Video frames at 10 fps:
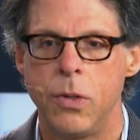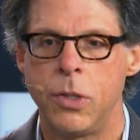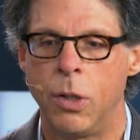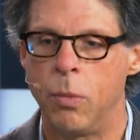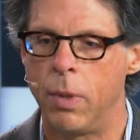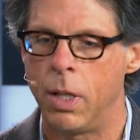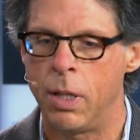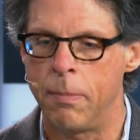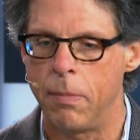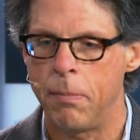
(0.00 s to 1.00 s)
So
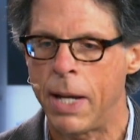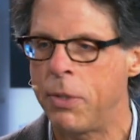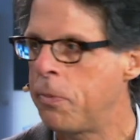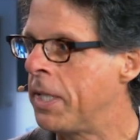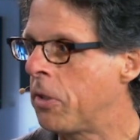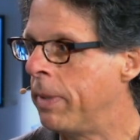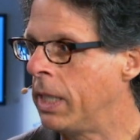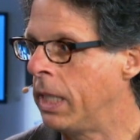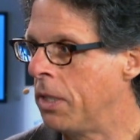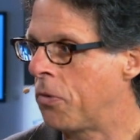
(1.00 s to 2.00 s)
my
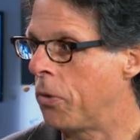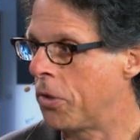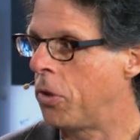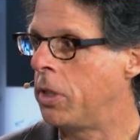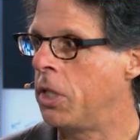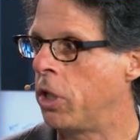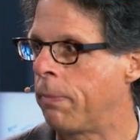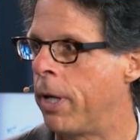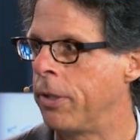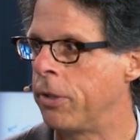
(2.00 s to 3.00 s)
responsibility is for
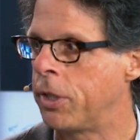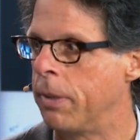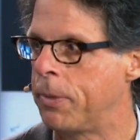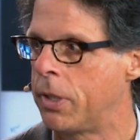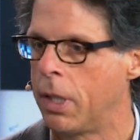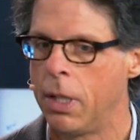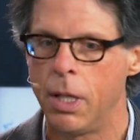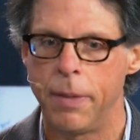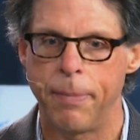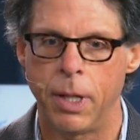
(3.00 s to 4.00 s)
strategic partnerships.
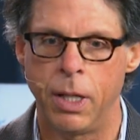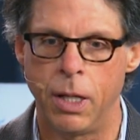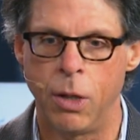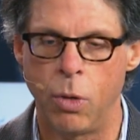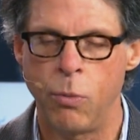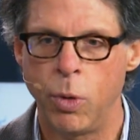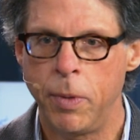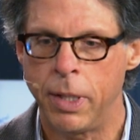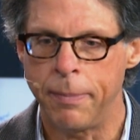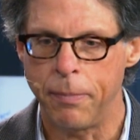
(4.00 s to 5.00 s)

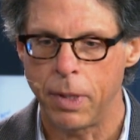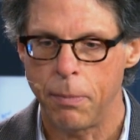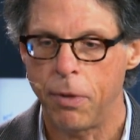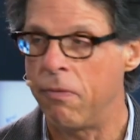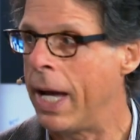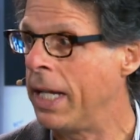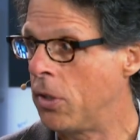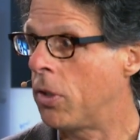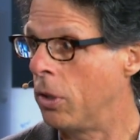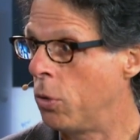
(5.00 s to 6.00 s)
Aruba
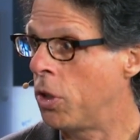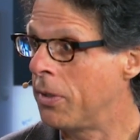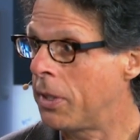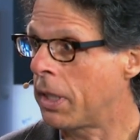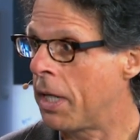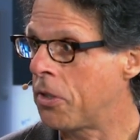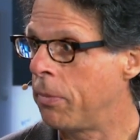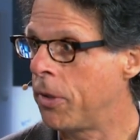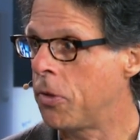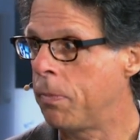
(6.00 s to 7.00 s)
provides solutions to
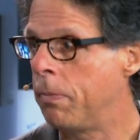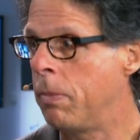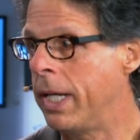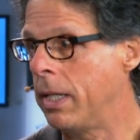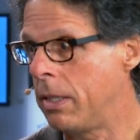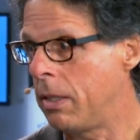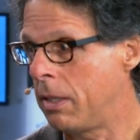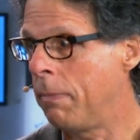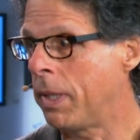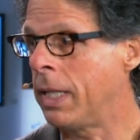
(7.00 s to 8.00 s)
customers, but
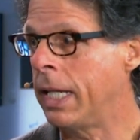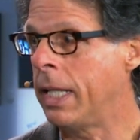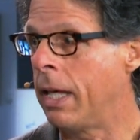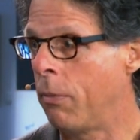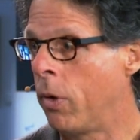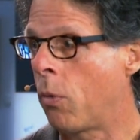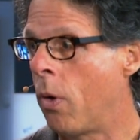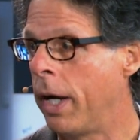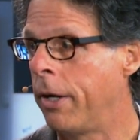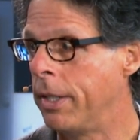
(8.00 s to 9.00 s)
typically they
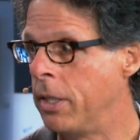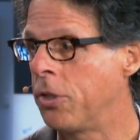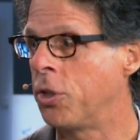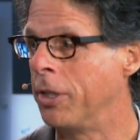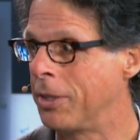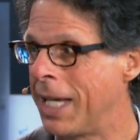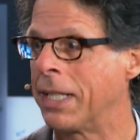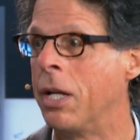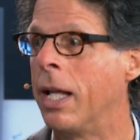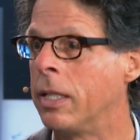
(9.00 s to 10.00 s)
require additional
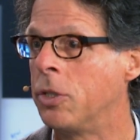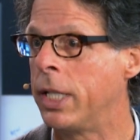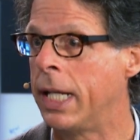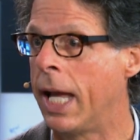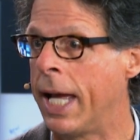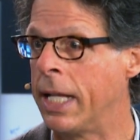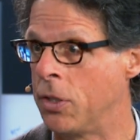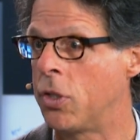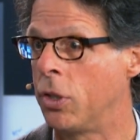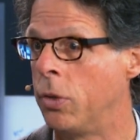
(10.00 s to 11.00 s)
technology
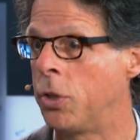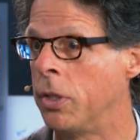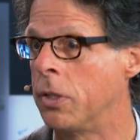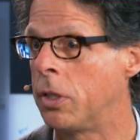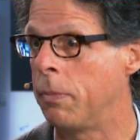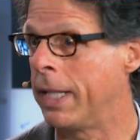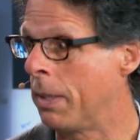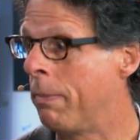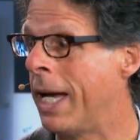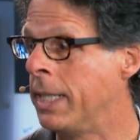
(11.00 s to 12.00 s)
and solutions to be
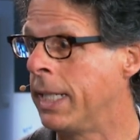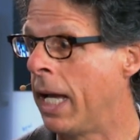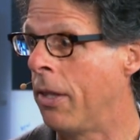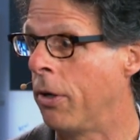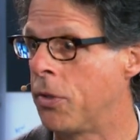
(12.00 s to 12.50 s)
combined together.